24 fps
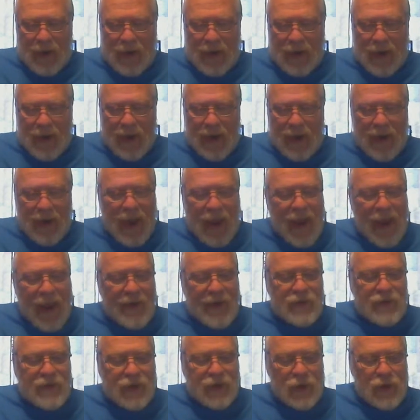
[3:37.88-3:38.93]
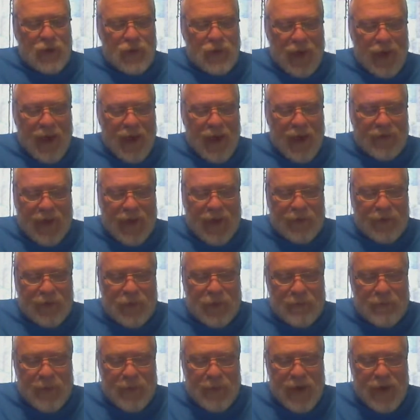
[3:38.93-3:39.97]
And I added to that the
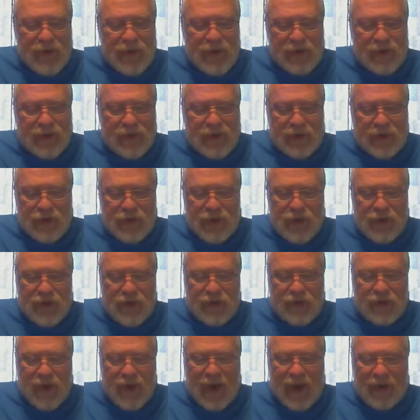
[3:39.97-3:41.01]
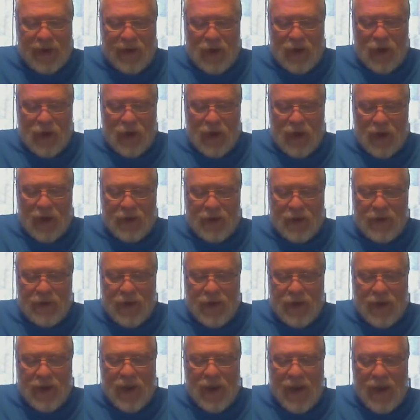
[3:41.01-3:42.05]
beast she sat on
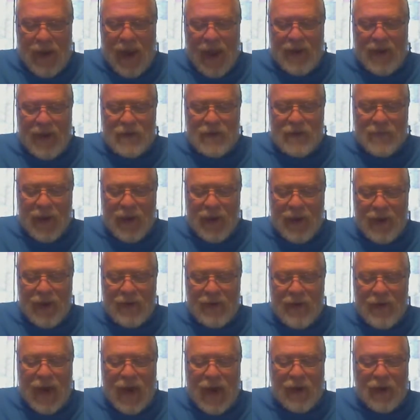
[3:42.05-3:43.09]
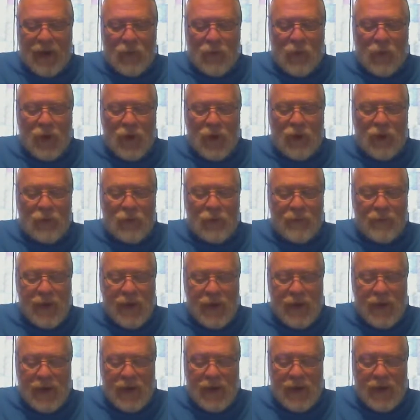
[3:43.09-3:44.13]
has been and will
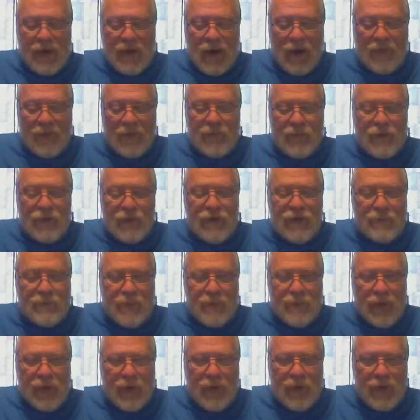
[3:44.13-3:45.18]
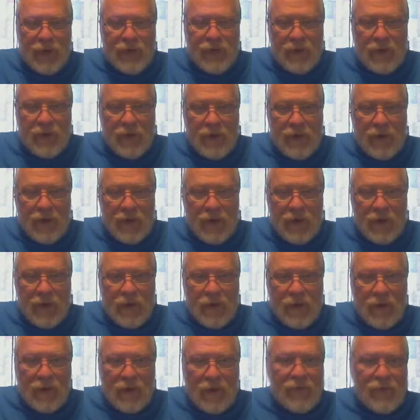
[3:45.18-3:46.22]
be of the spirit
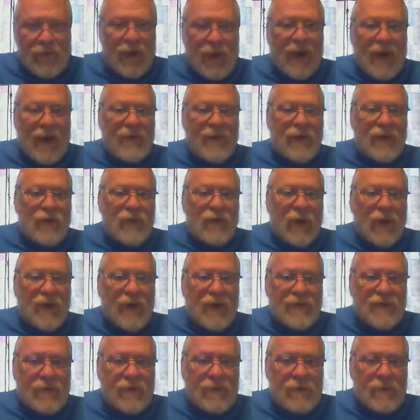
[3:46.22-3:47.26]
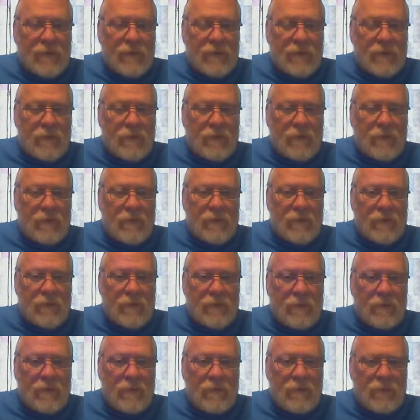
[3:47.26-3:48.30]
of the Antichrist.
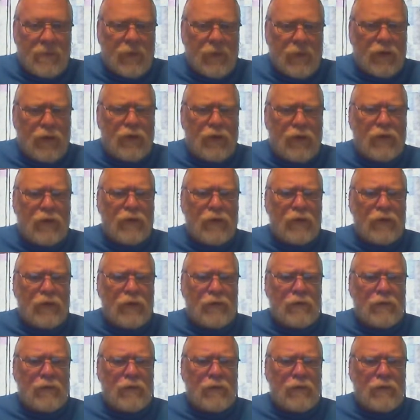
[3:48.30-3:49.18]
What?